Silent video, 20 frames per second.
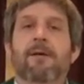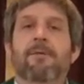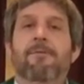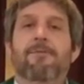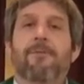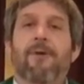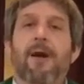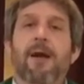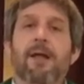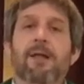
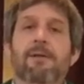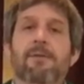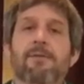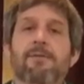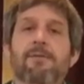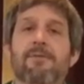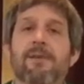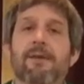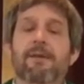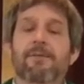
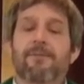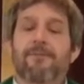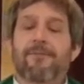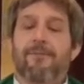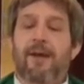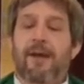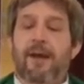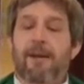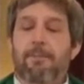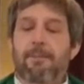friends and
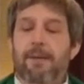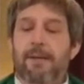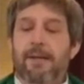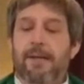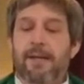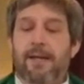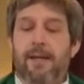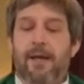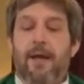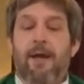
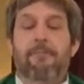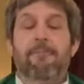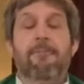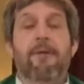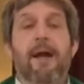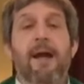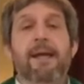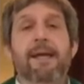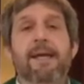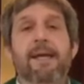family,
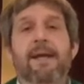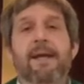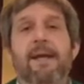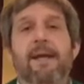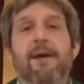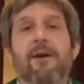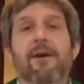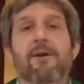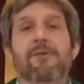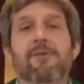
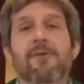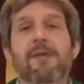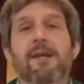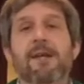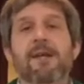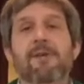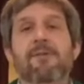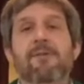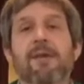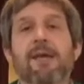
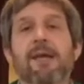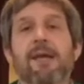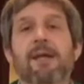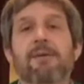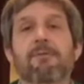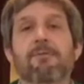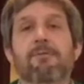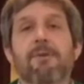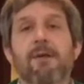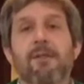regularities
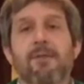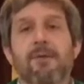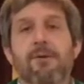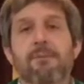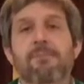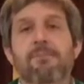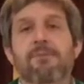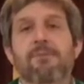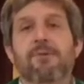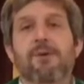and
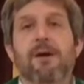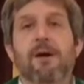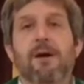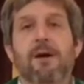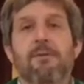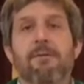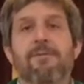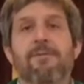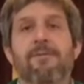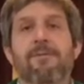rhythms
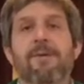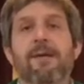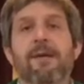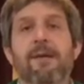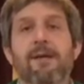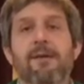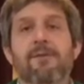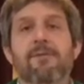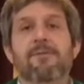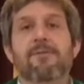of
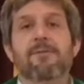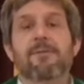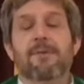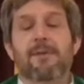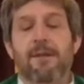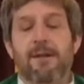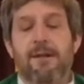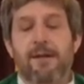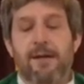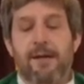his
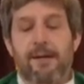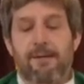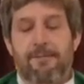life.